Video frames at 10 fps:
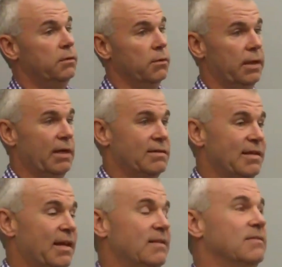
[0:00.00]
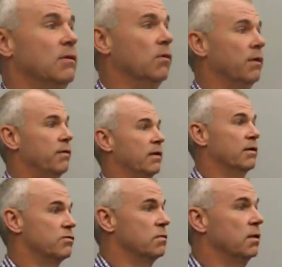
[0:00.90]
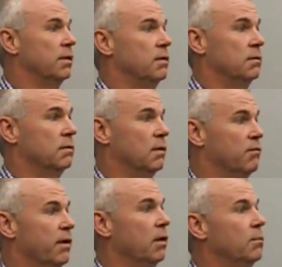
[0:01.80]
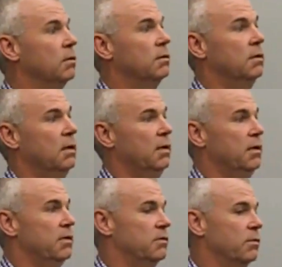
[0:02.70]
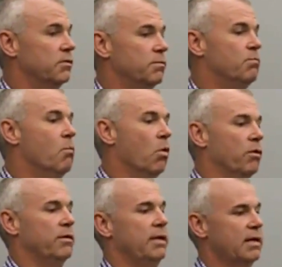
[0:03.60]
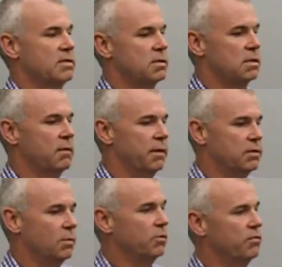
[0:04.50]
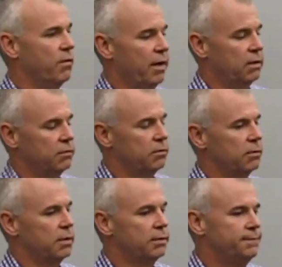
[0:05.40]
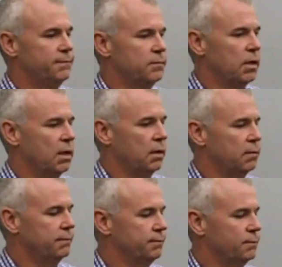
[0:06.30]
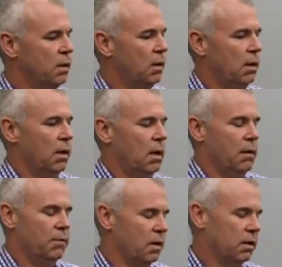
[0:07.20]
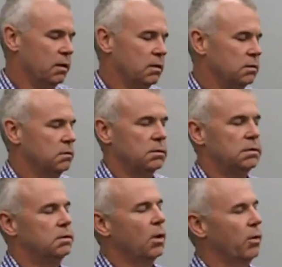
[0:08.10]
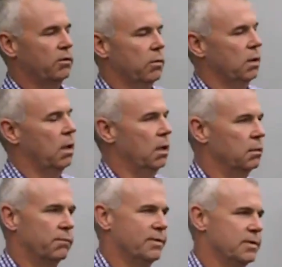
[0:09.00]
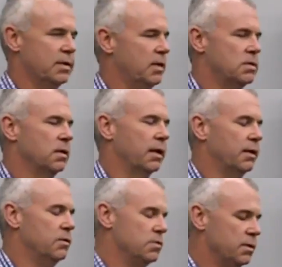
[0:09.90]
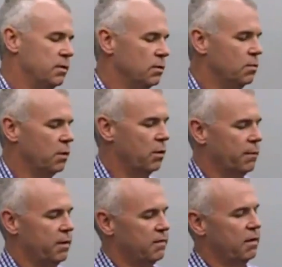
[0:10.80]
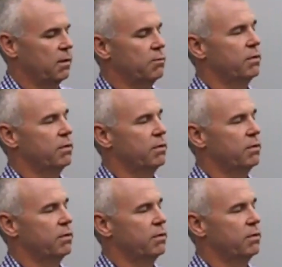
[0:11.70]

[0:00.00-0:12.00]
you're doing here today is the only thing that's really available. So it's more than necessary. It's almost vital to it. Um, I'm not going to go into a long presentation like I usually do, but what I'm going to tell you